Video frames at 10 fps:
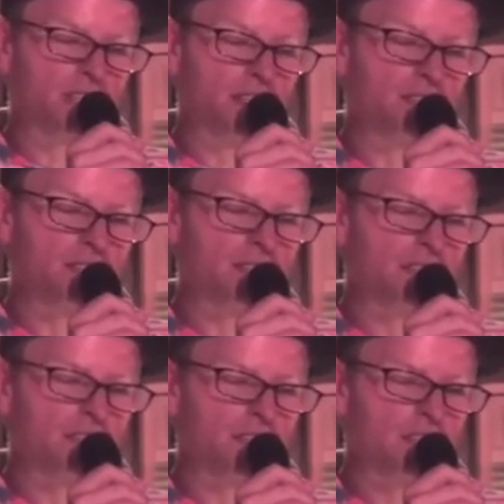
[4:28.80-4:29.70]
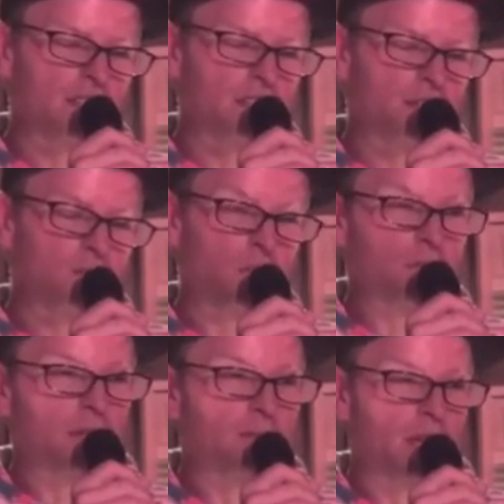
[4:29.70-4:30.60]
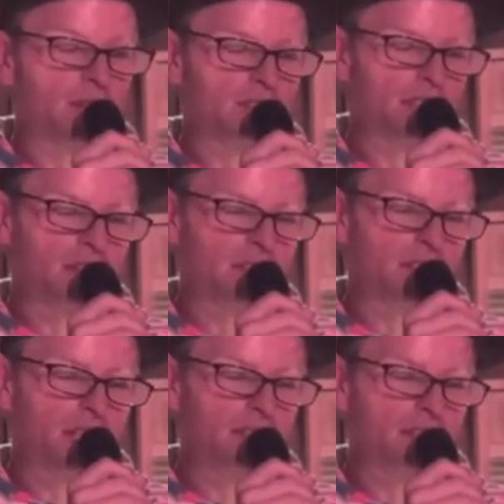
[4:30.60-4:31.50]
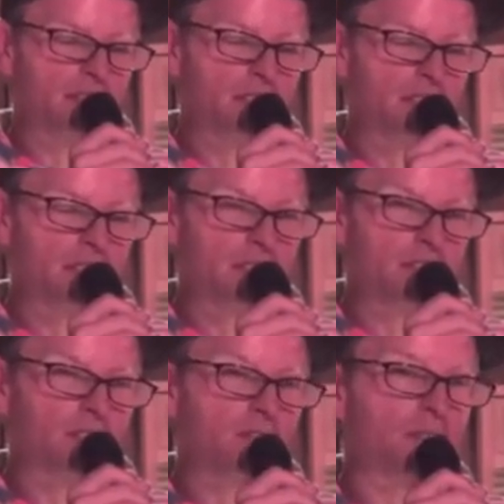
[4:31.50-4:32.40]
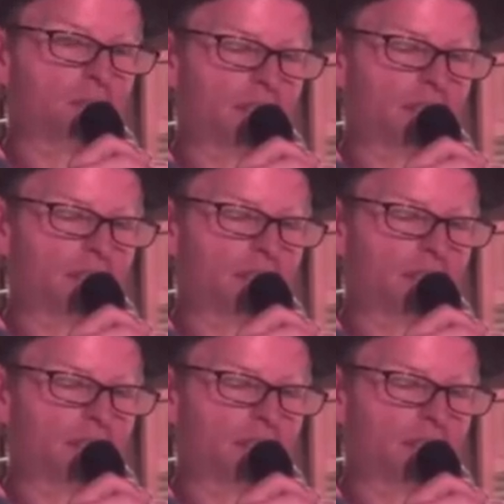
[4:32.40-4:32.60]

account, more than my parents have in theirs, including